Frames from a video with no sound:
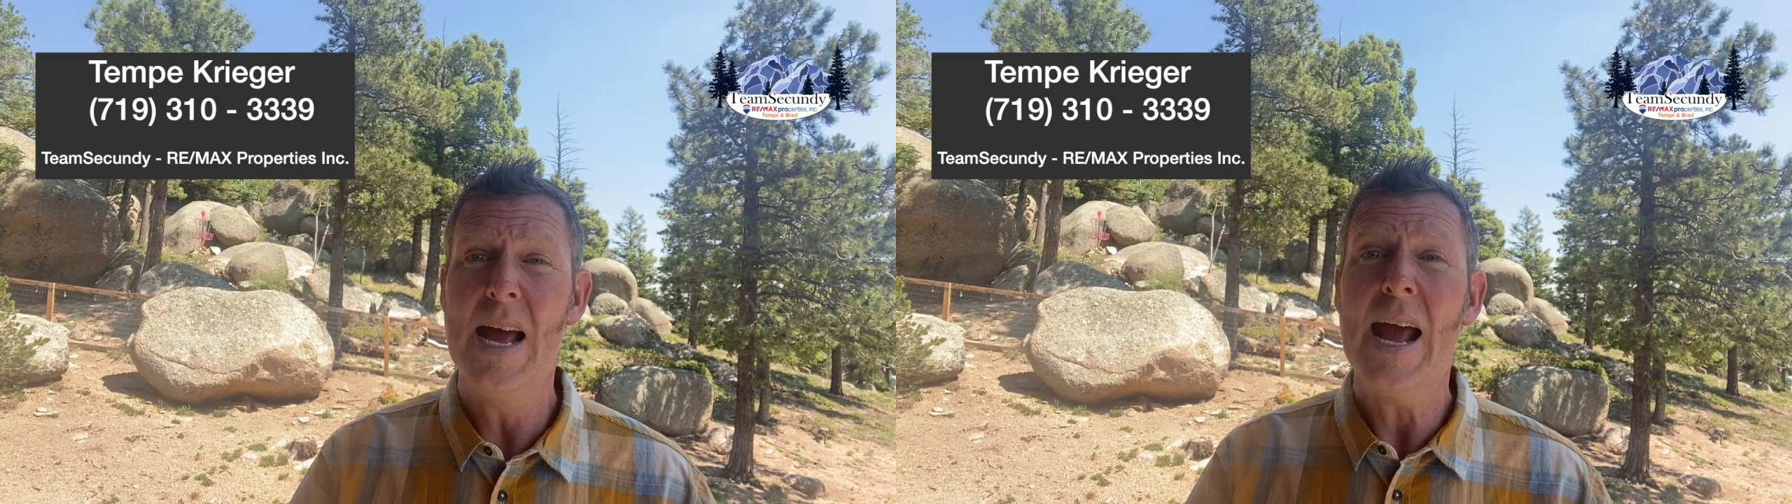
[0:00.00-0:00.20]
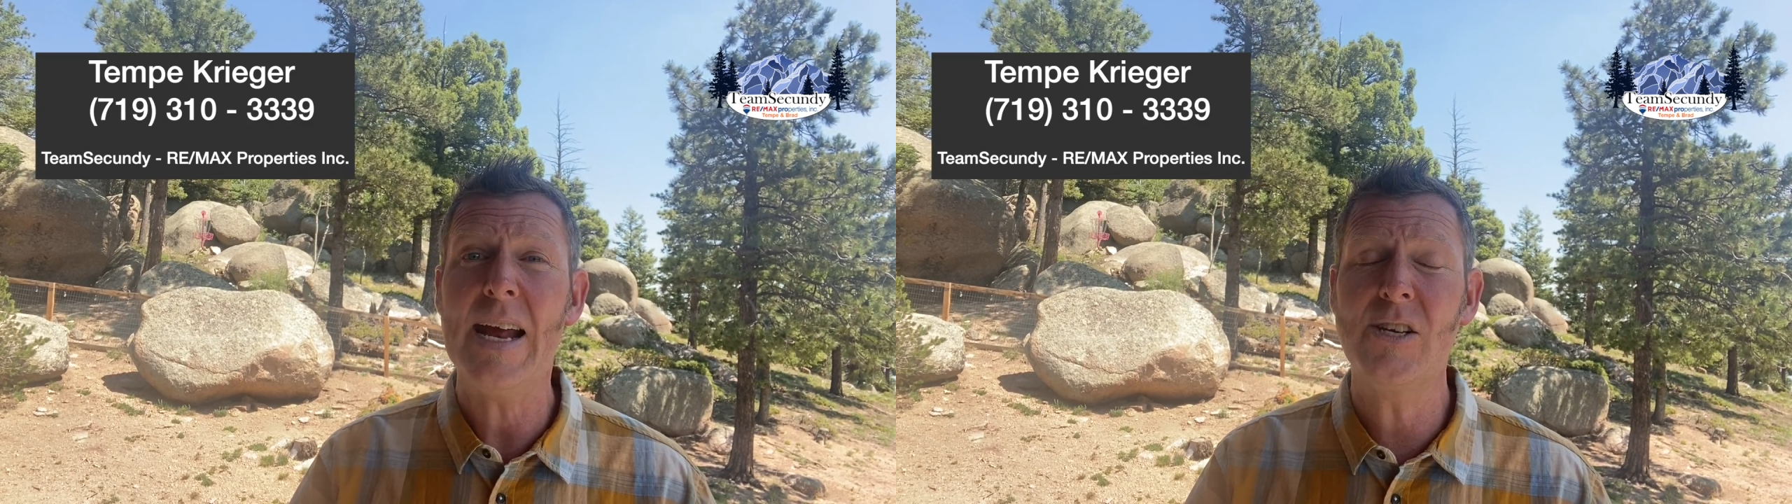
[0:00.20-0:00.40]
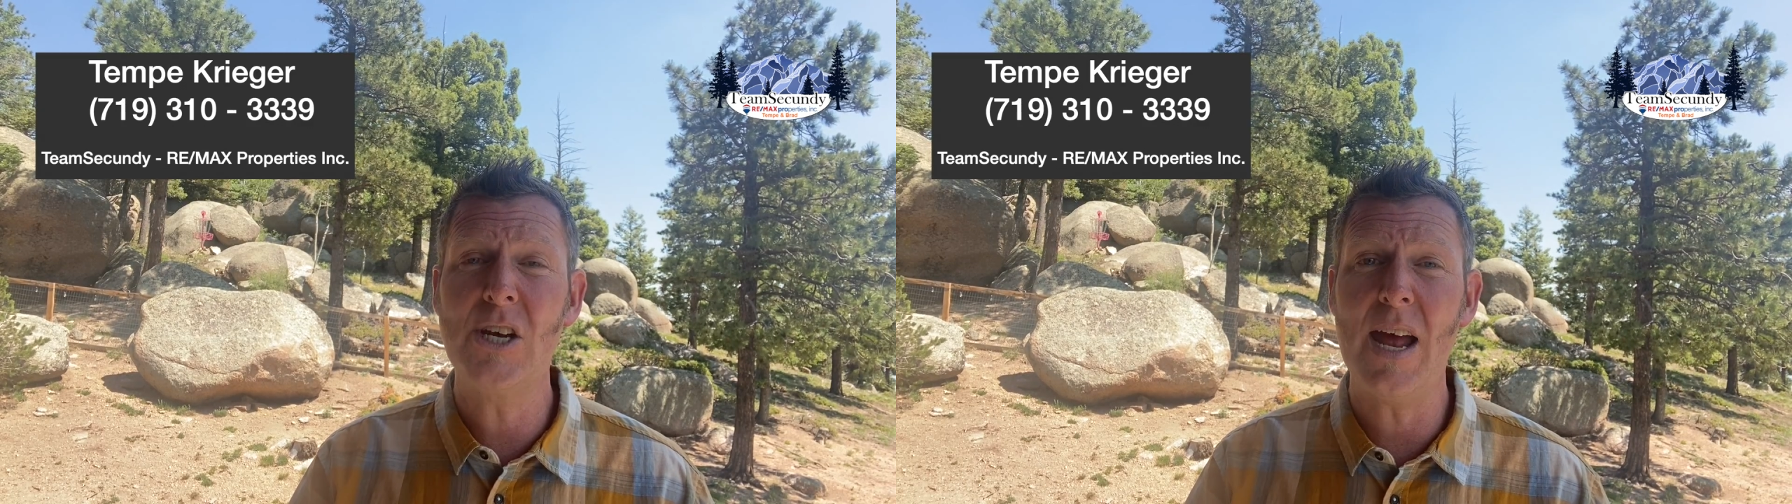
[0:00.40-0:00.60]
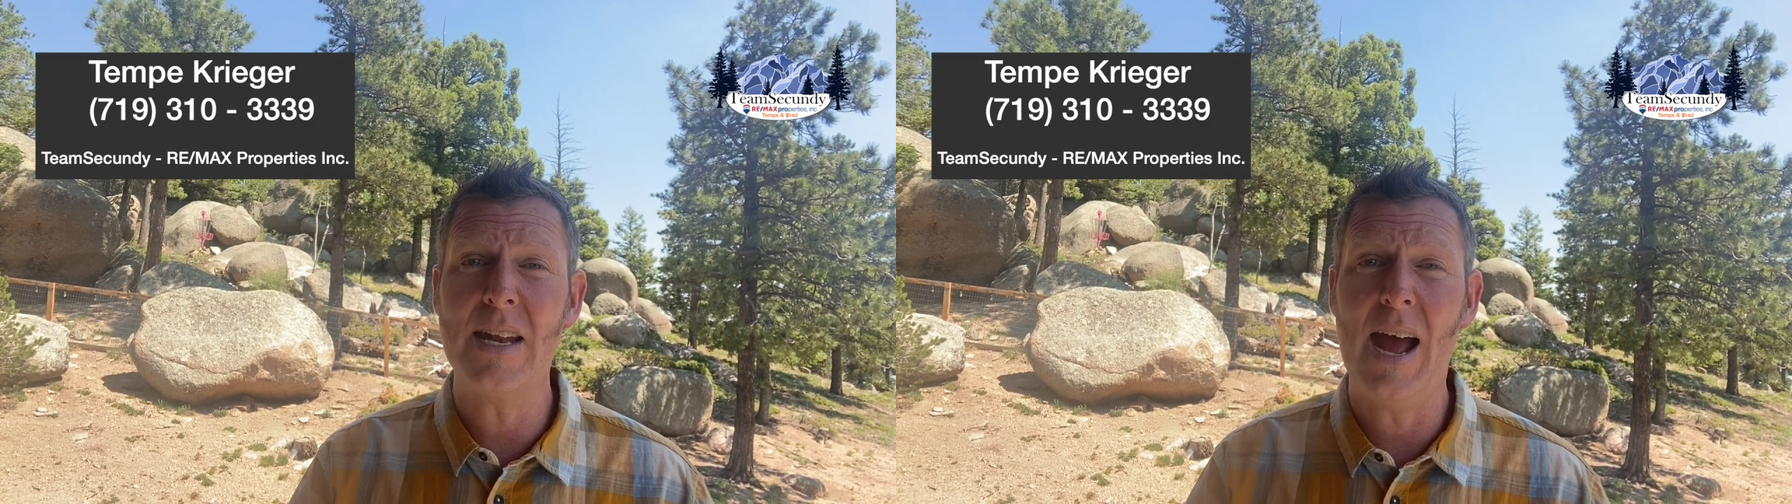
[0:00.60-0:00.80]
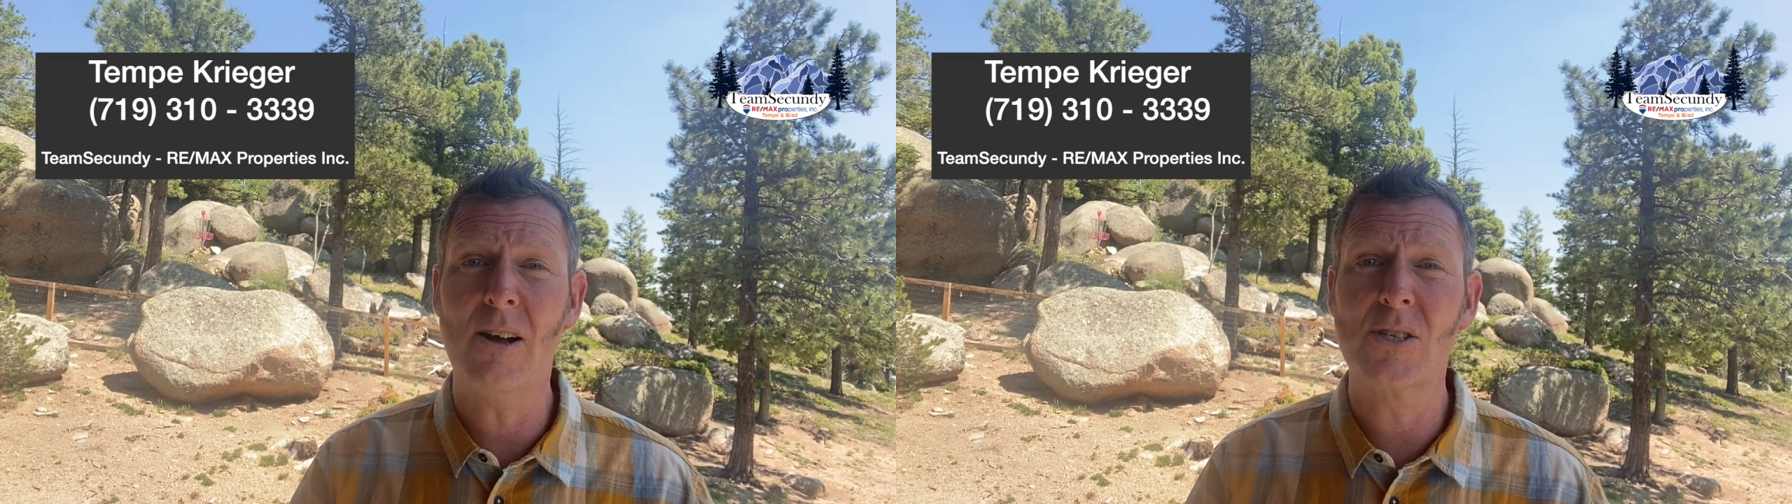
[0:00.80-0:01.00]
Hey Jen,
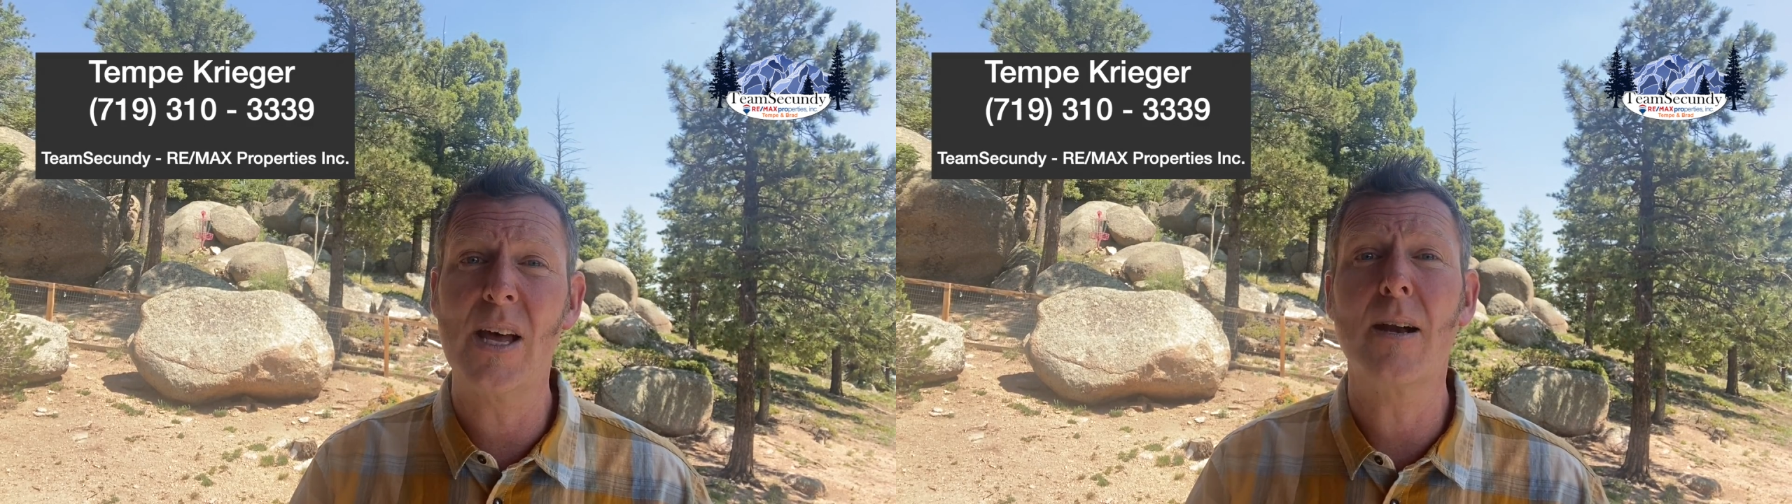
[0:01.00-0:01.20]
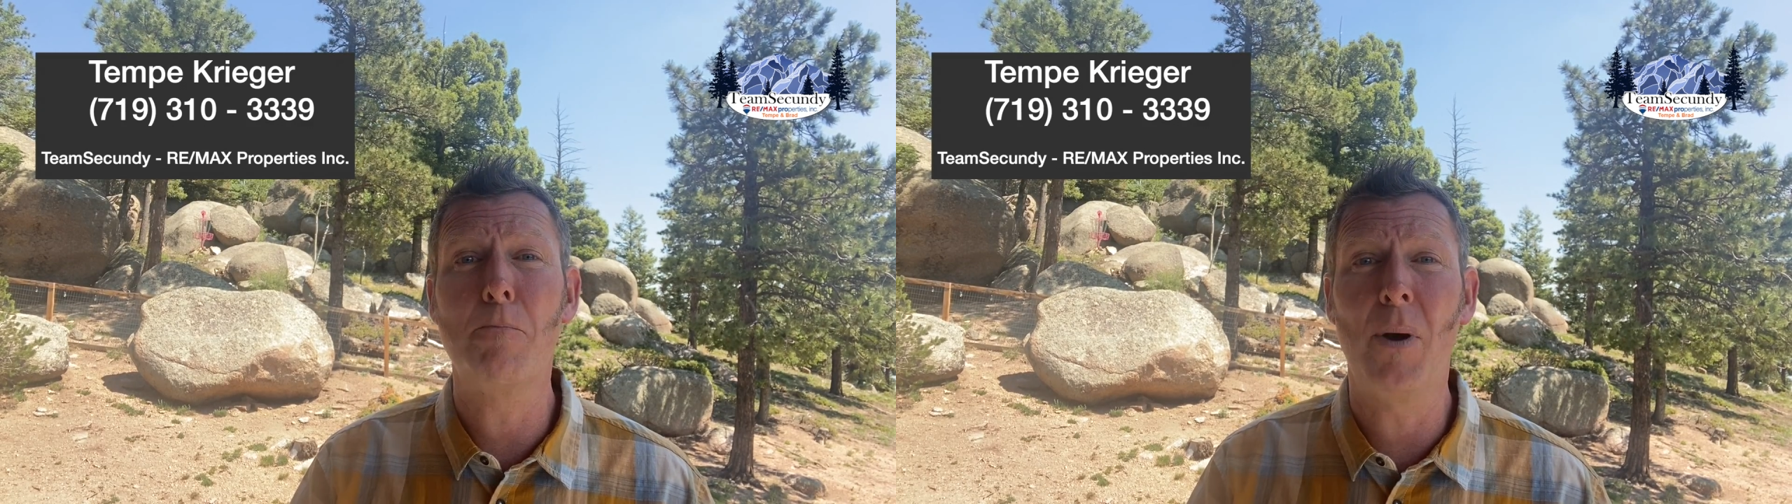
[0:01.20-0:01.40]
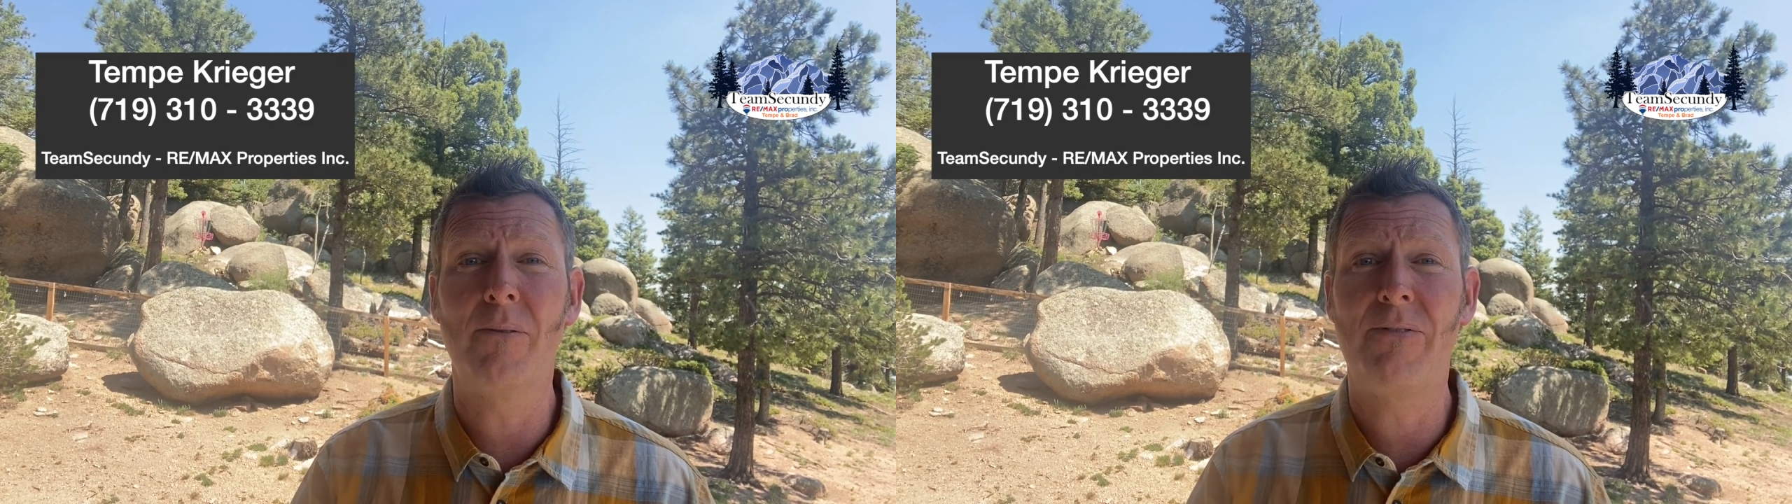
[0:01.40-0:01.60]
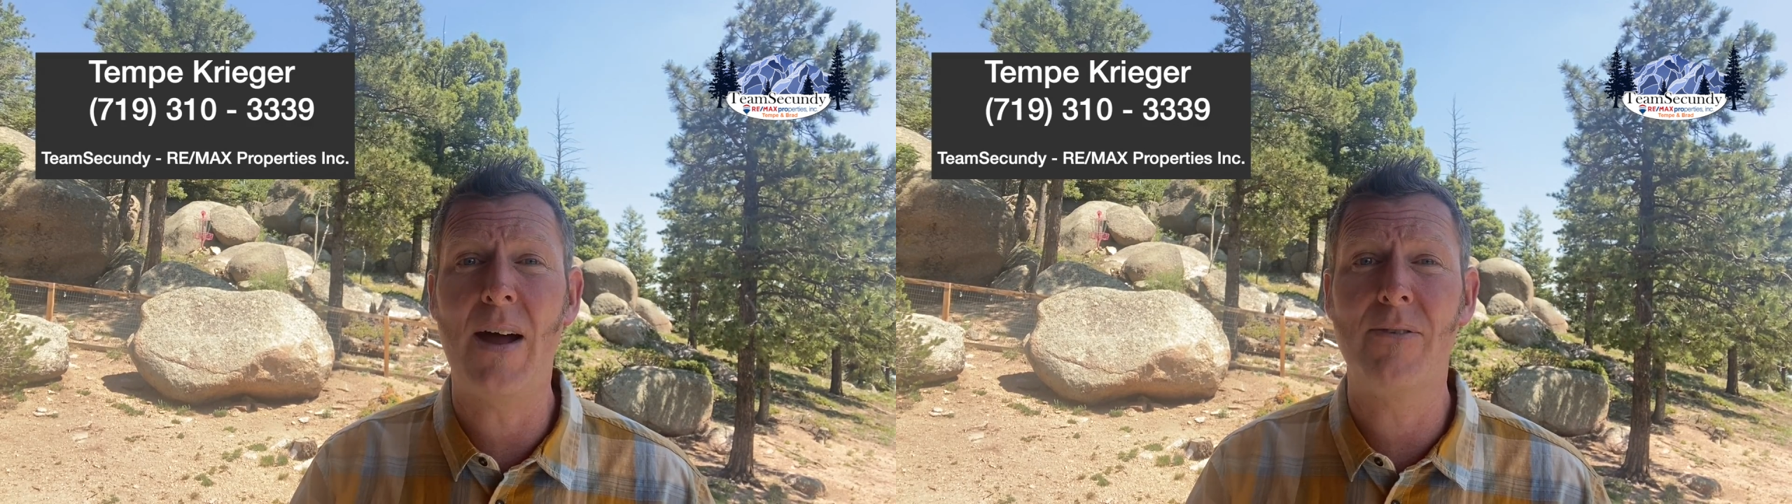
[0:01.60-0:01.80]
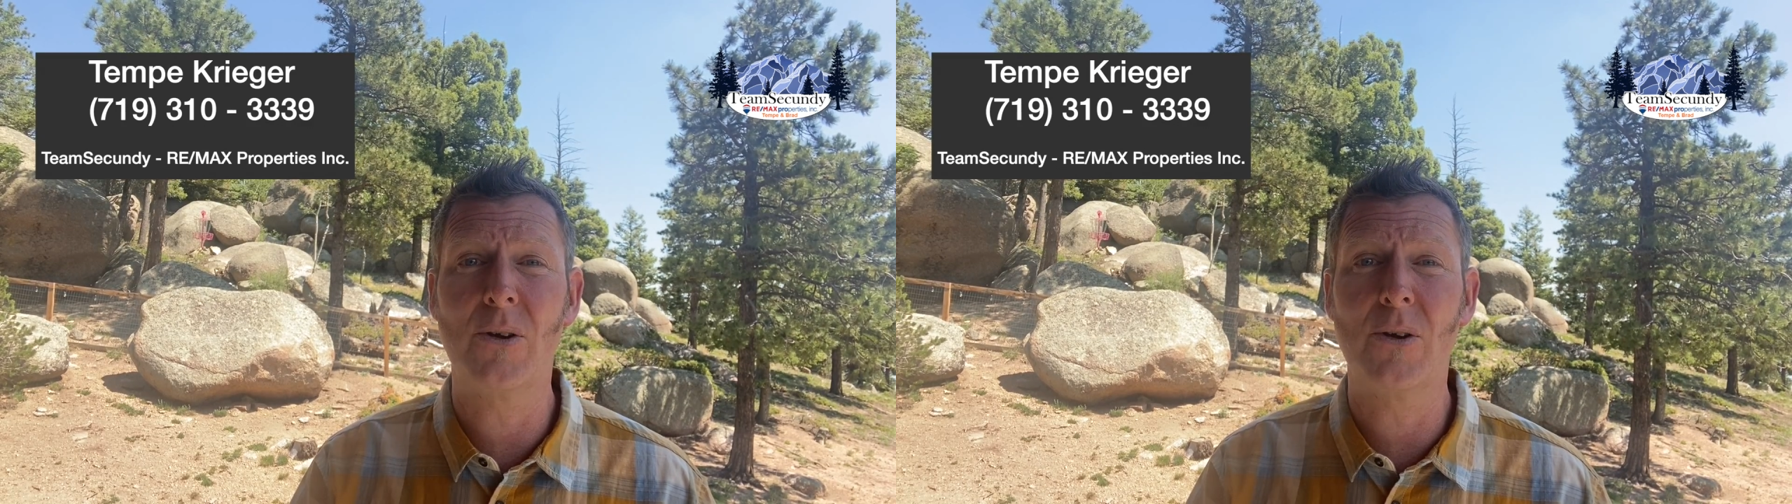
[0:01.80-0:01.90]
how's that above five